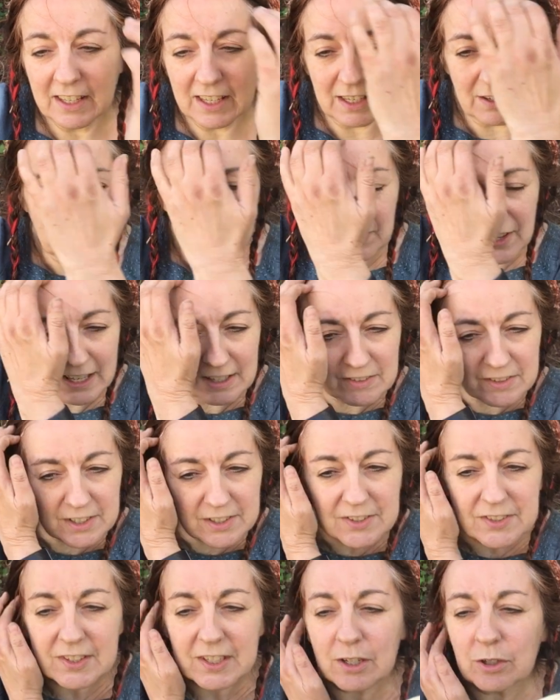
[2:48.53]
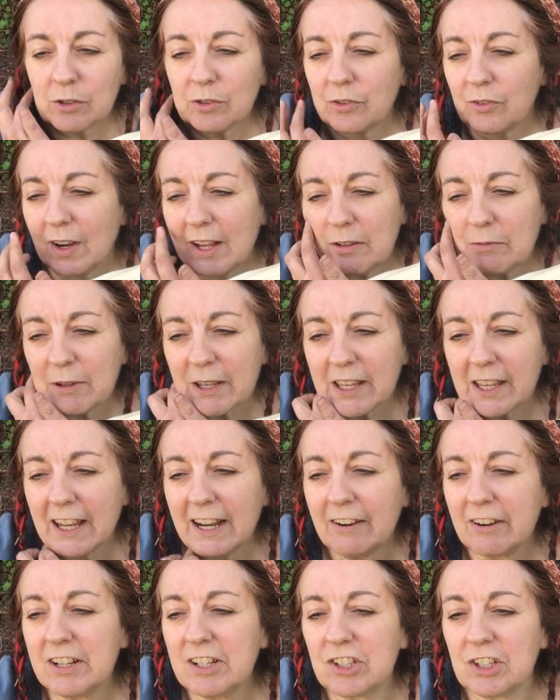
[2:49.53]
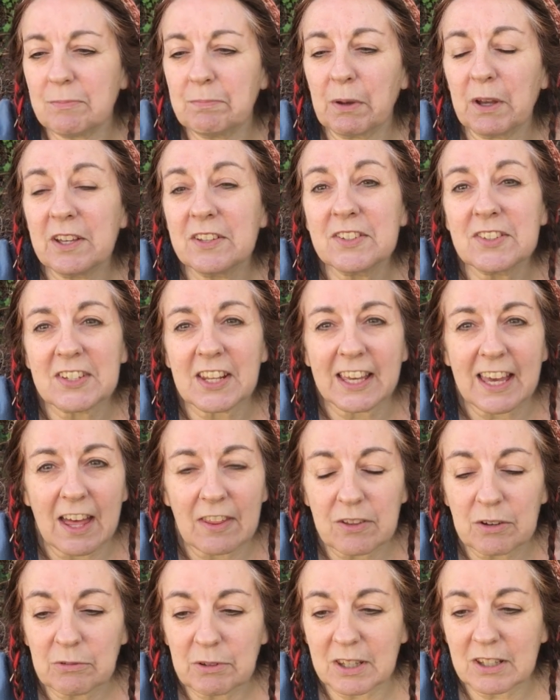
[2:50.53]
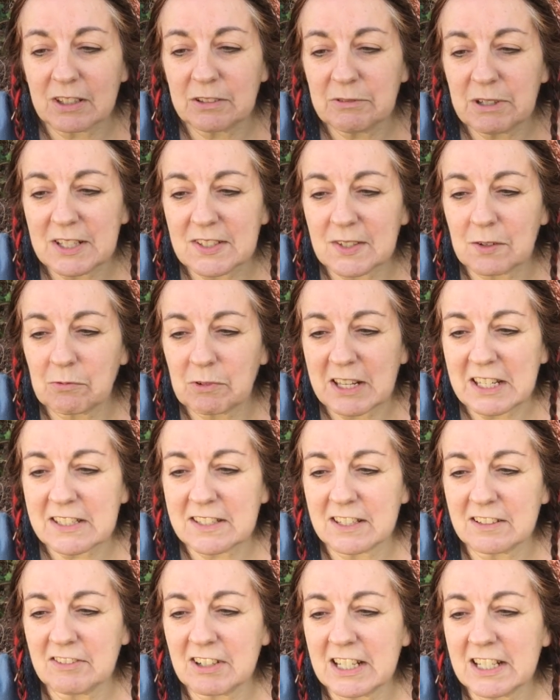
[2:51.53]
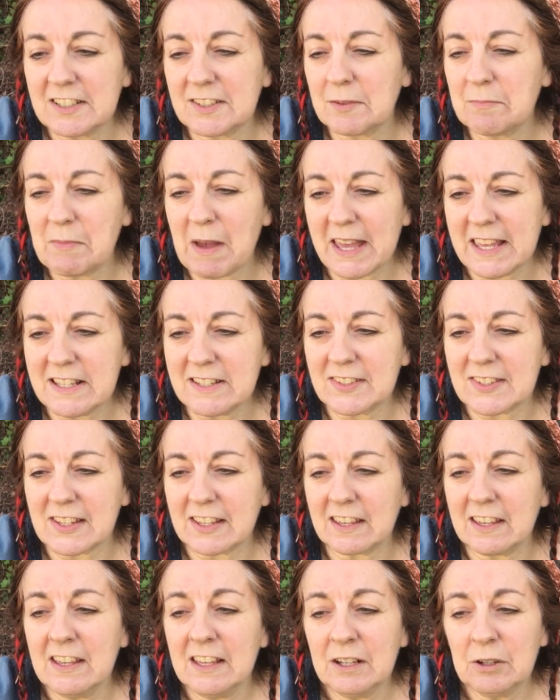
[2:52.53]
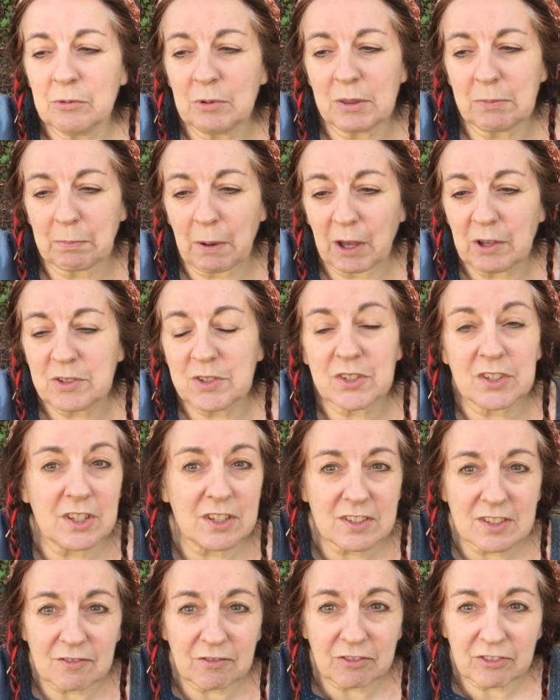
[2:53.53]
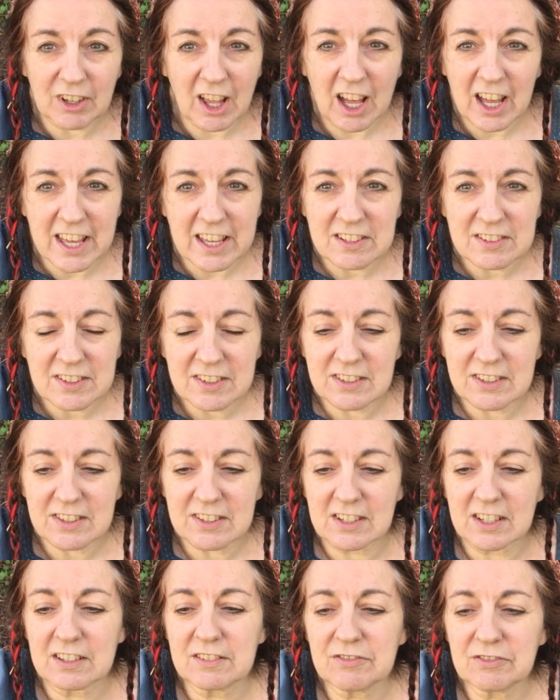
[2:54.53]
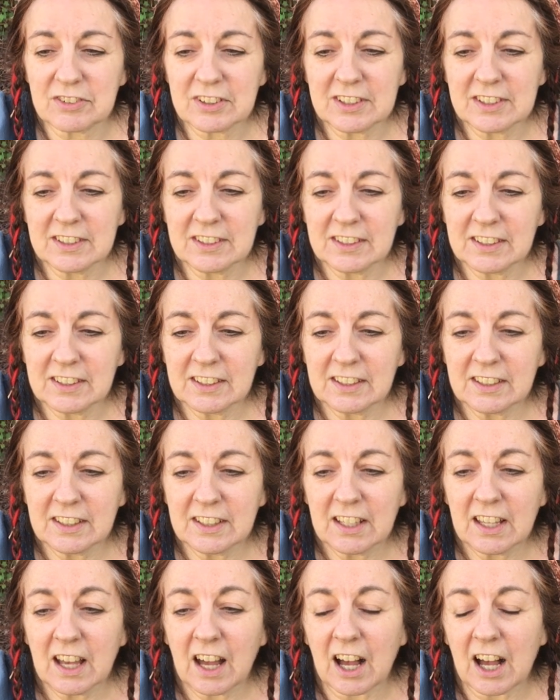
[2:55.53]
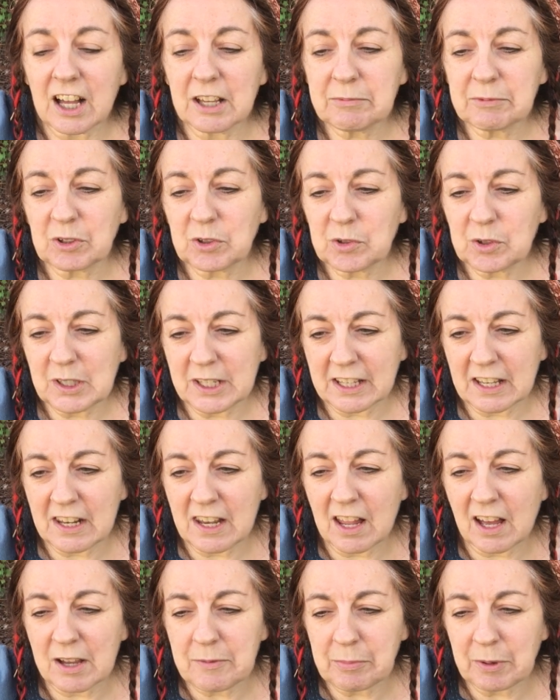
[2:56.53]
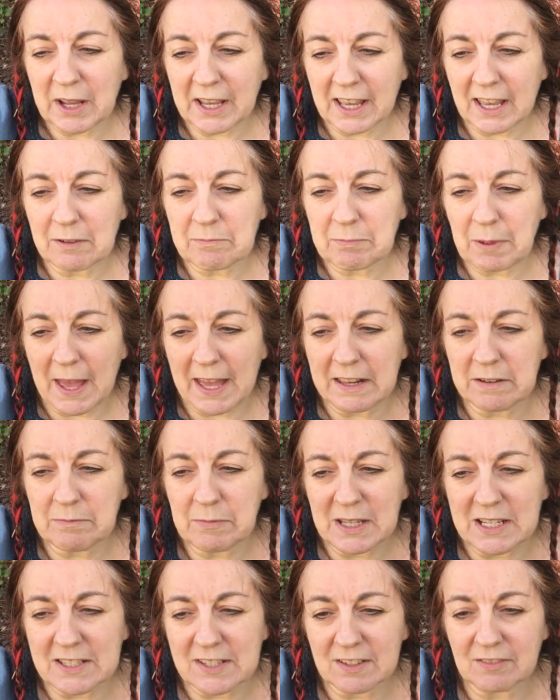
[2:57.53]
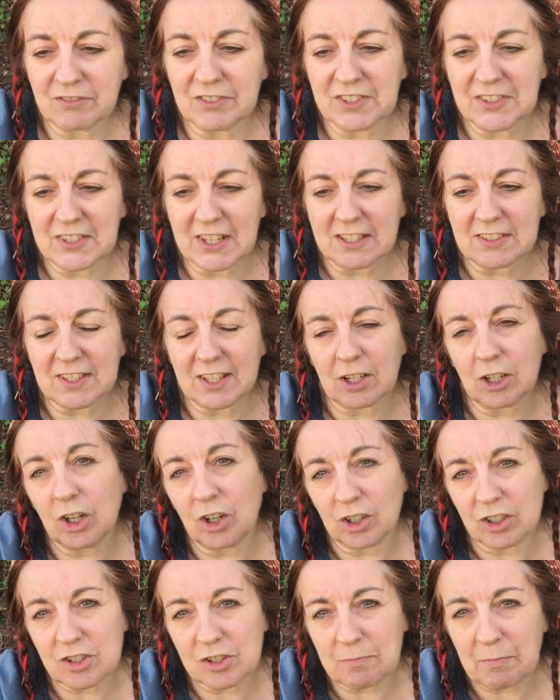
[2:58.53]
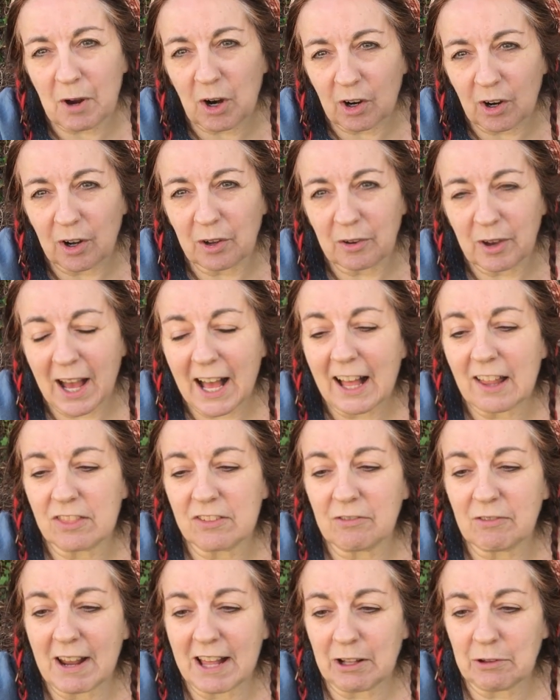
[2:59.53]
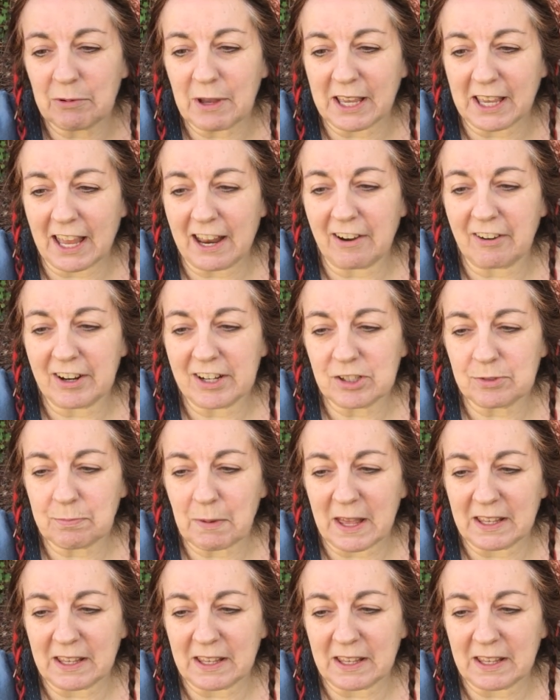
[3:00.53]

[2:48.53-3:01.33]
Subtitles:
He found us the old railway carriage. He put us together with Louisa Winter, and he's amazing with posters and flyers and stuff. I'm calling a library campaign meeting for 6 o'clock tomorrow at the railway carriage,"